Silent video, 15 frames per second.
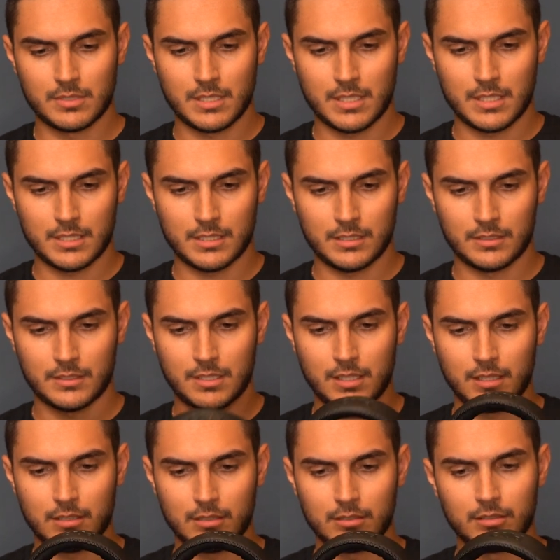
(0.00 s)
right,
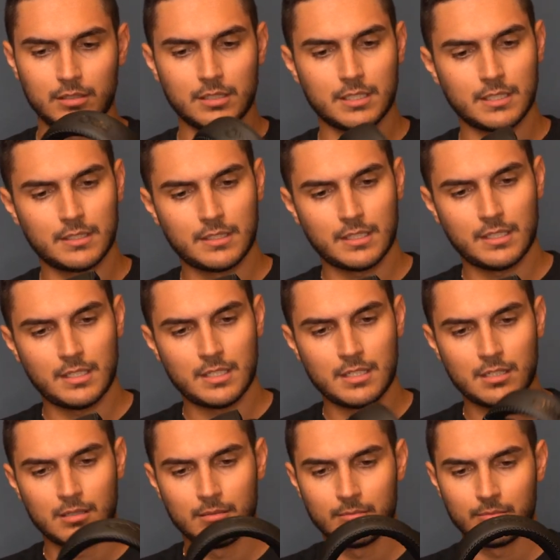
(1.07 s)
taking a look at the
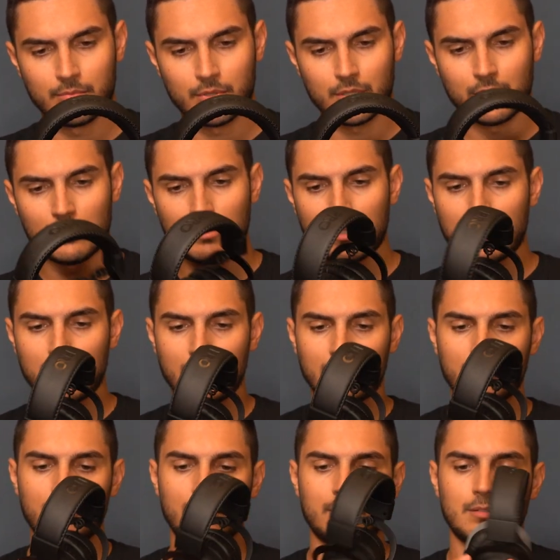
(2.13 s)
Pro
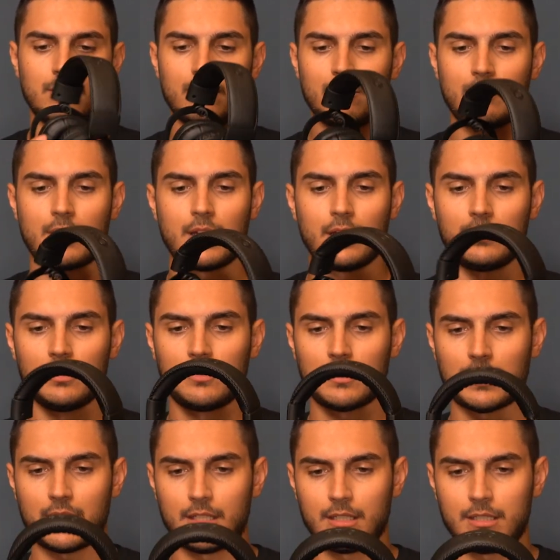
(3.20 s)
X Wireless
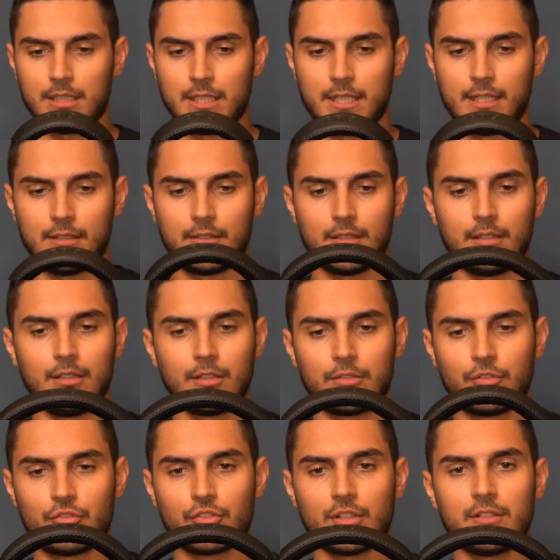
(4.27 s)
at a glance. It
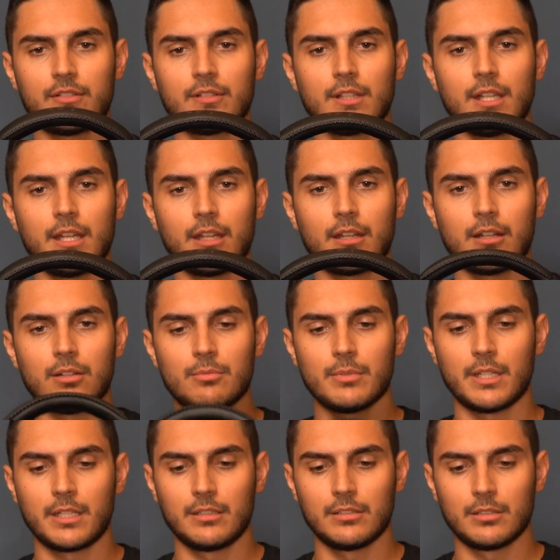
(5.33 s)
looks just like our
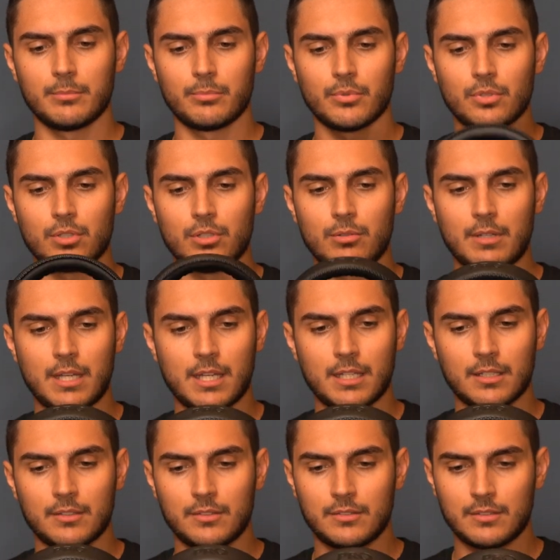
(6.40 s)
regular Pro
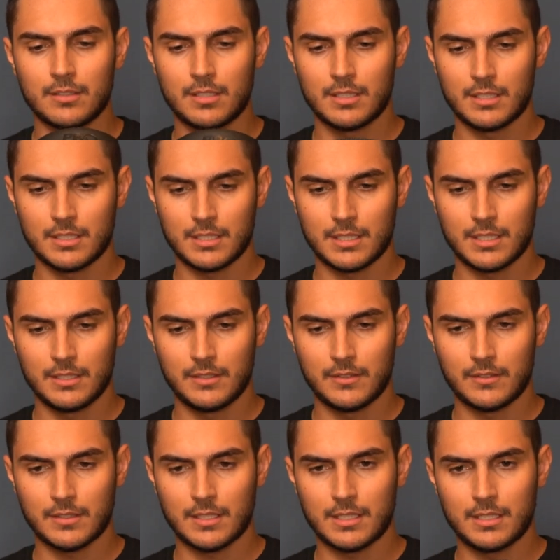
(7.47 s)
X
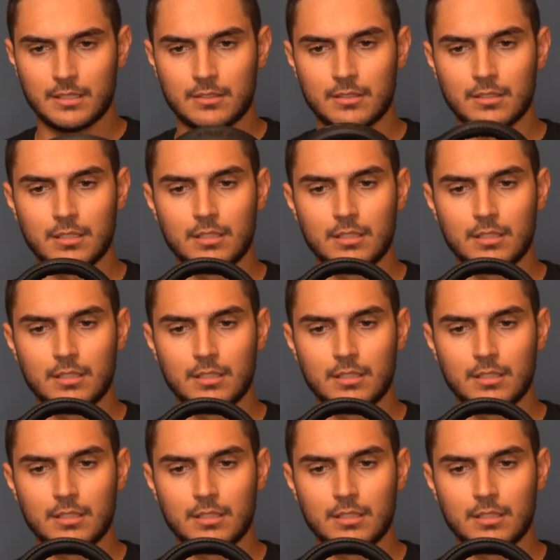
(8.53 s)
headset.